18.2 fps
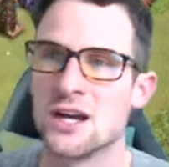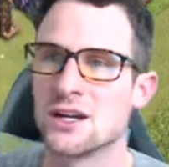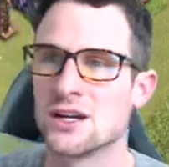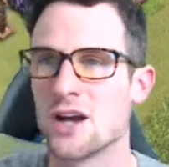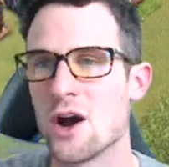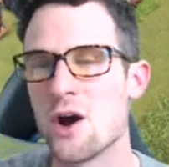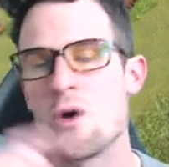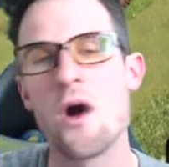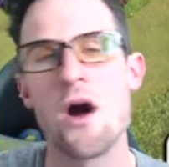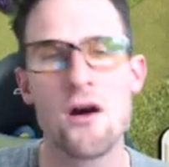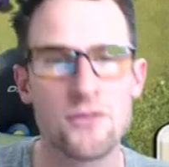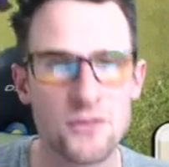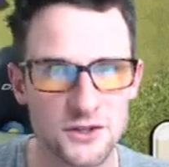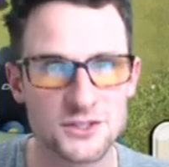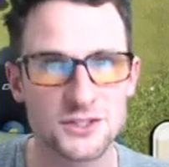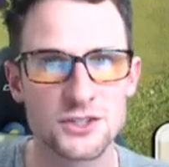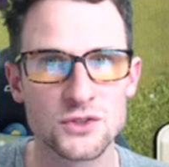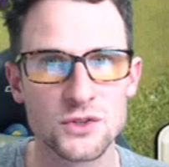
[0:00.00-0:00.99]
Go
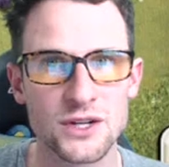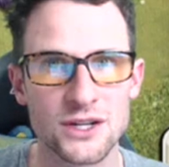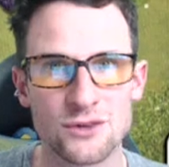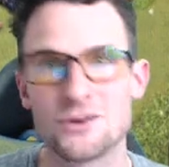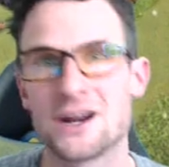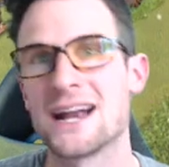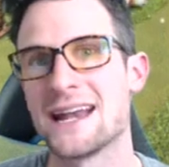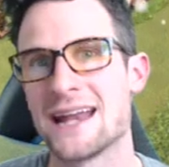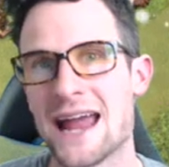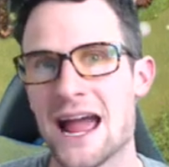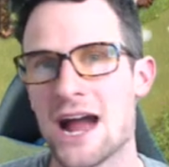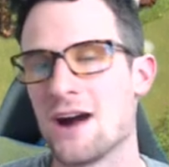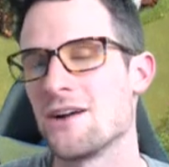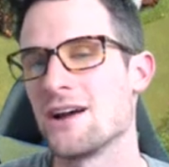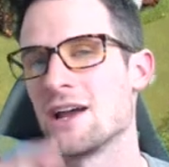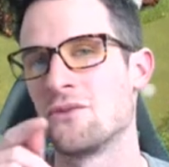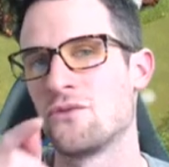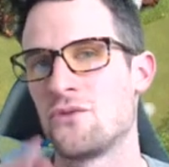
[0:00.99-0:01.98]
over to it right
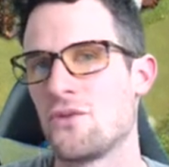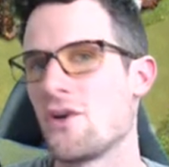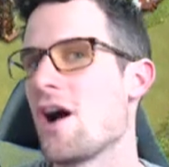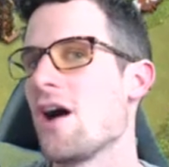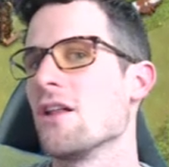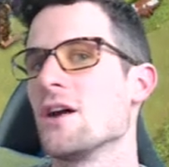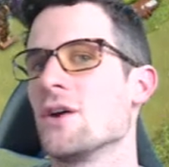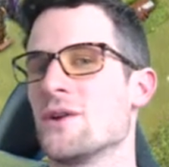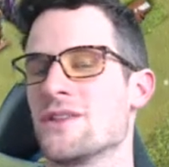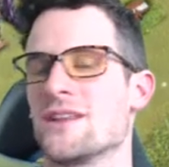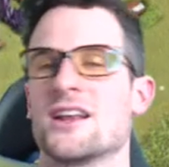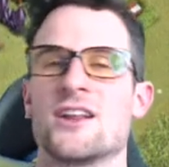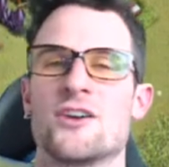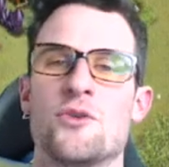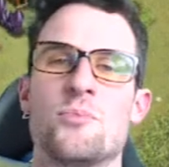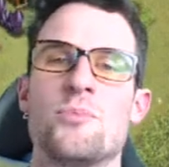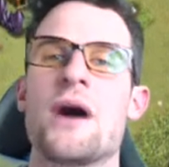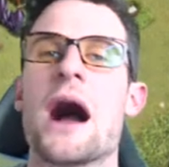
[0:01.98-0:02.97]
now and follow, and then
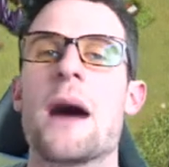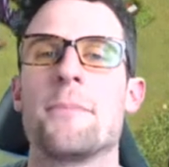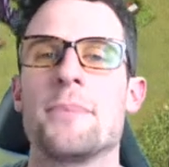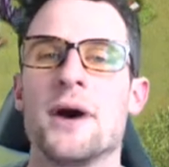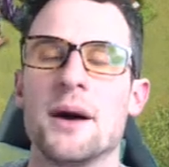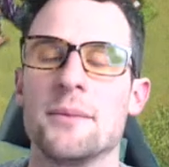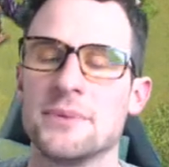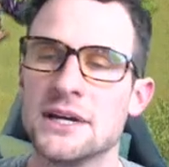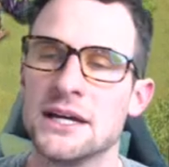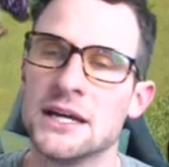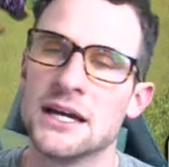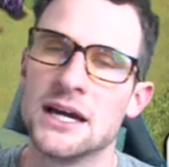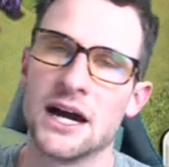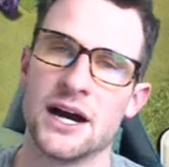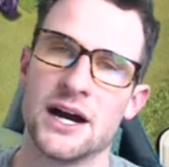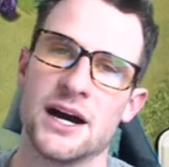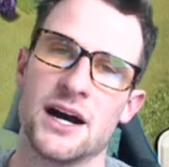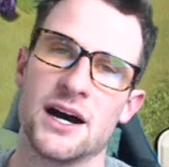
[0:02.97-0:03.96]
it'll pop up
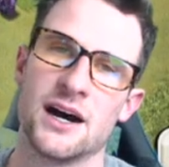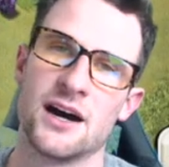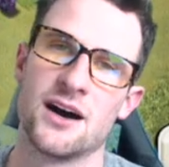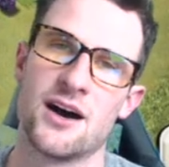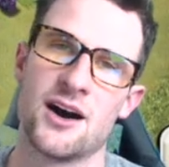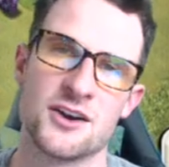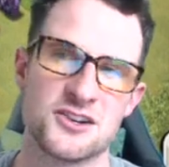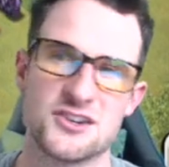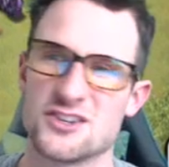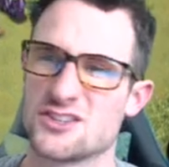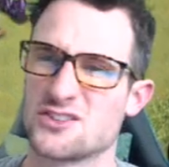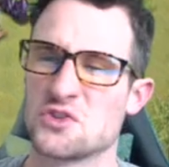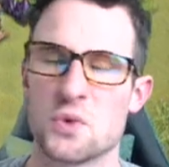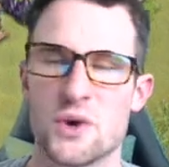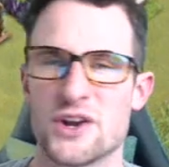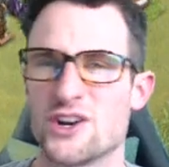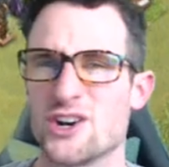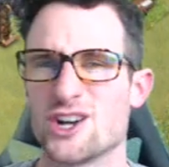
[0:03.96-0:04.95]
uh, on your
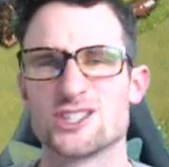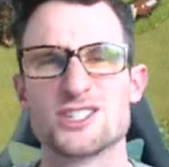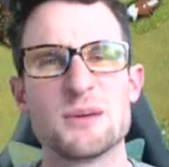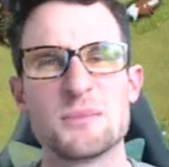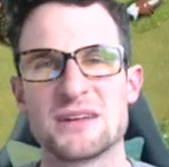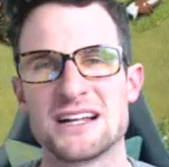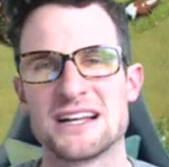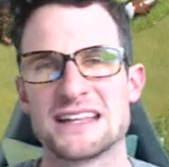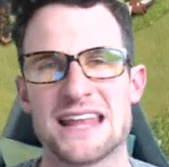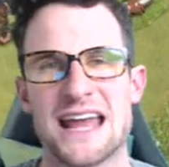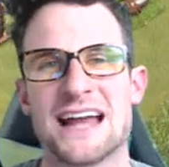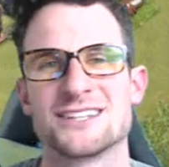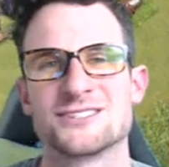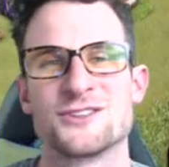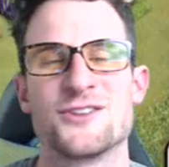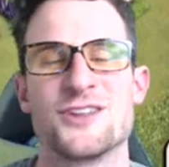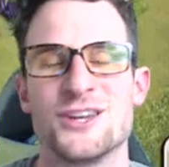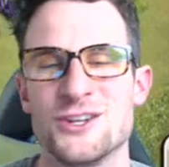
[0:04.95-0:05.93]
Twitter or something like that
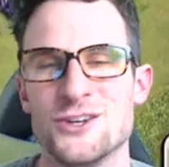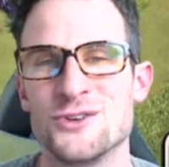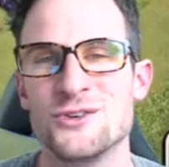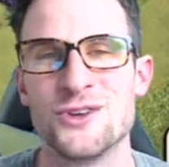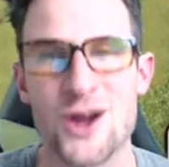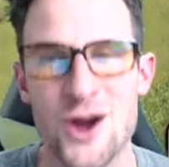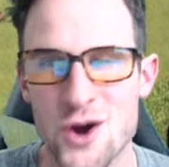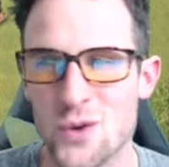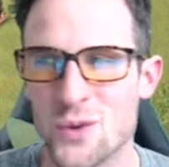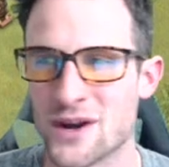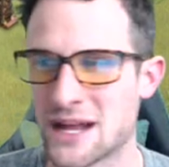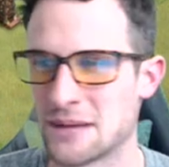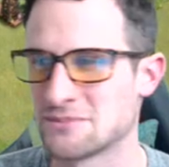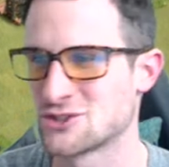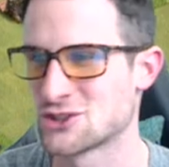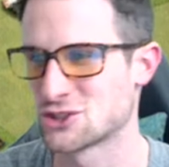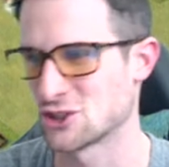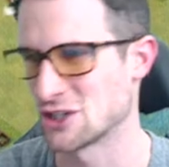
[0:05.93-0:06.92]
so that you know when
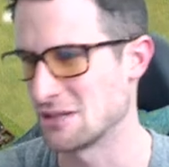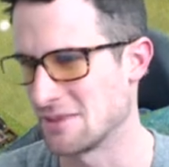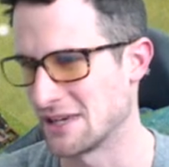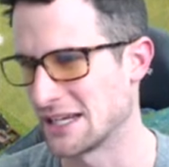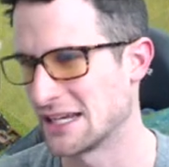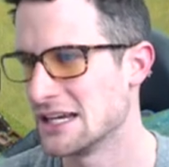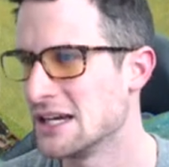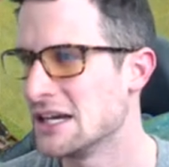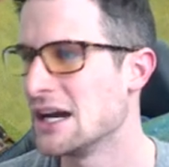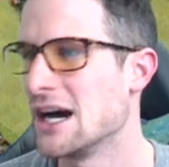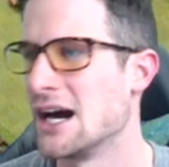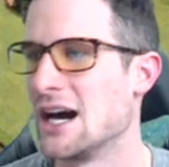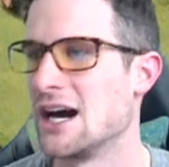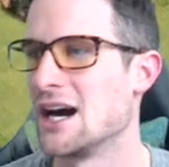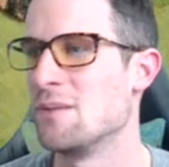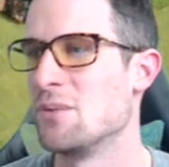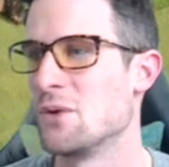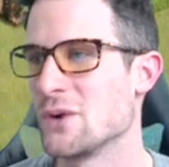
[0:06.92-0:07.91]
I'm streaming.
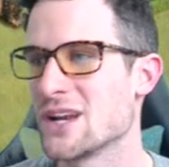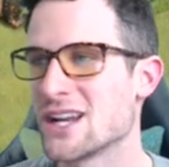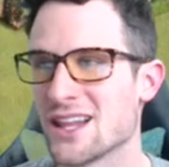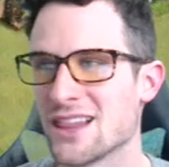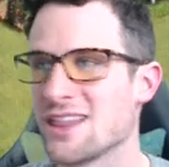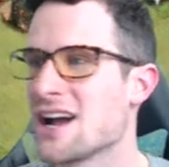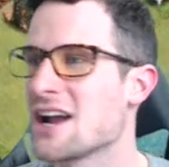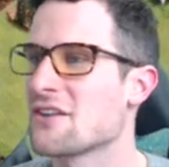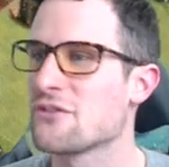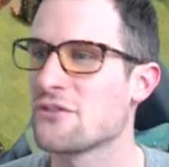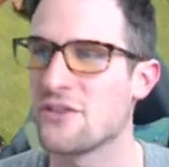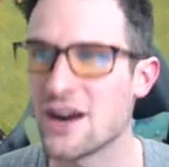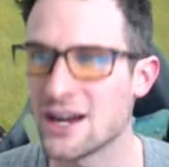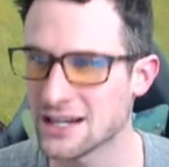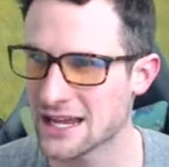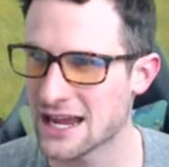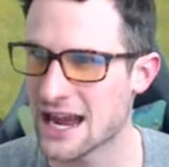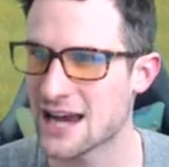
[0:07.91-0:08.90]
Uh, but we had a lot of
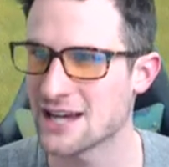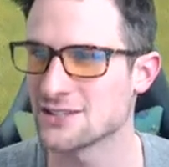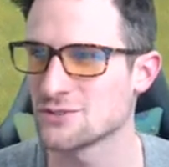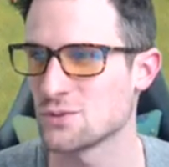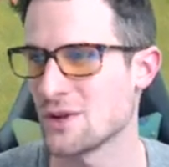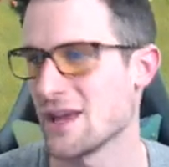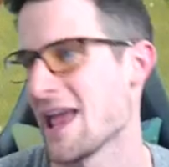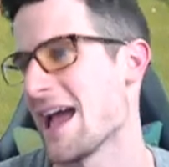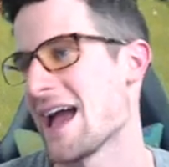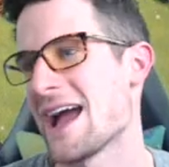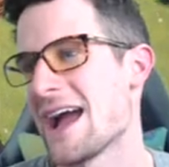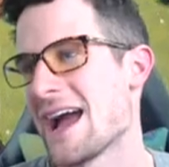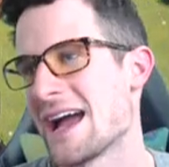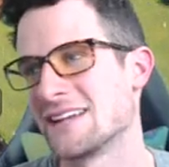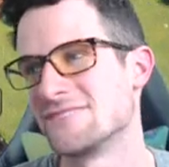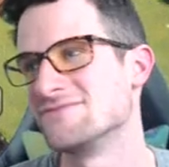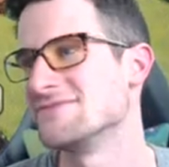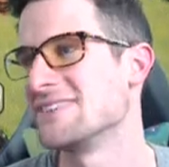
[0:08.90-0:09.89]
fun, guys. We
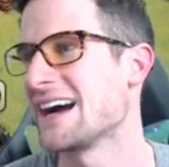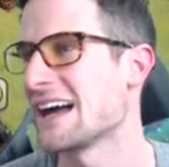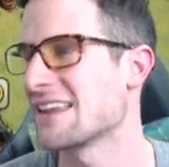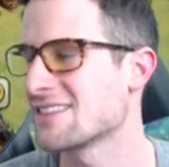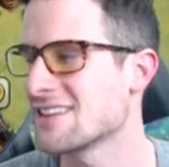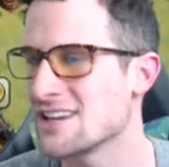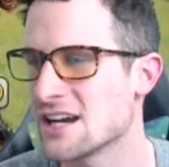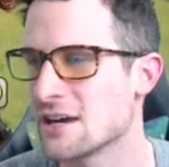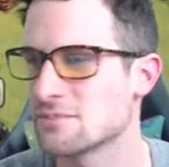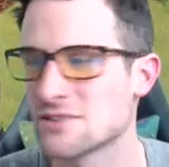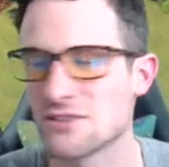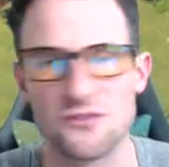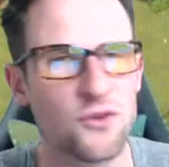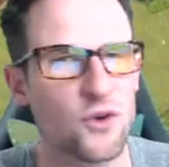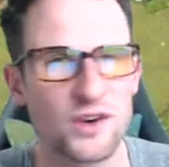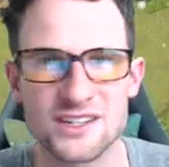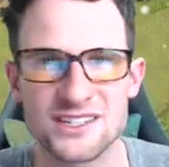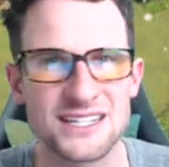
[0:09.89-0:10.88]
had, I think, up to
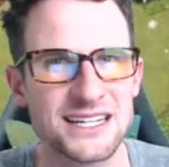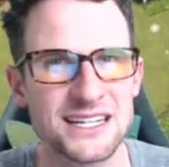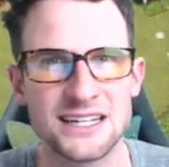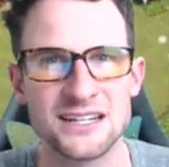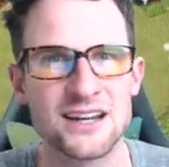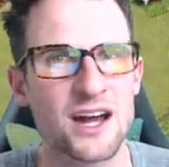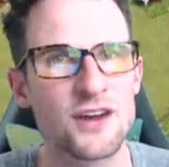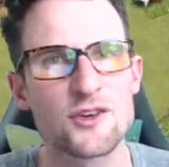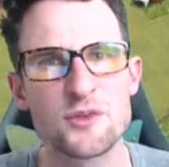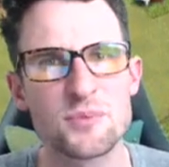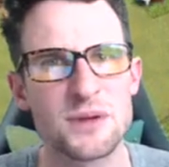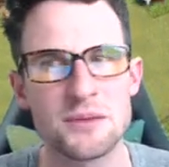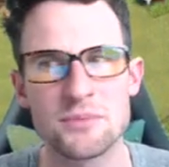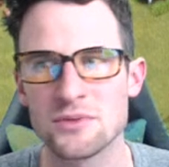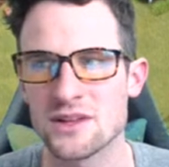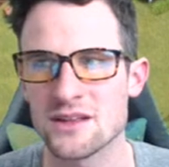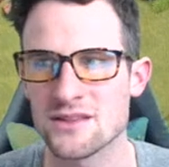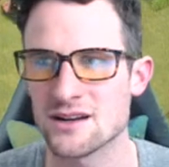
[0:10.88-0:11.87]
fourteen hundred
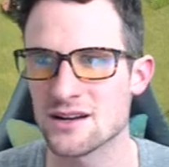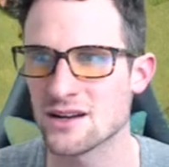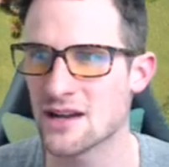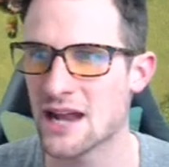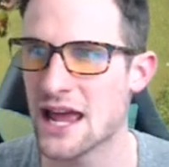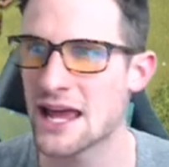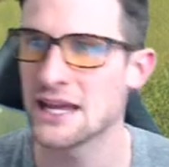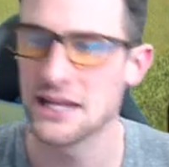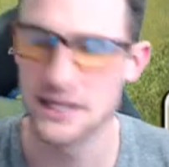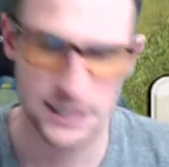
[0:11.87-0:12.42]
people in there today.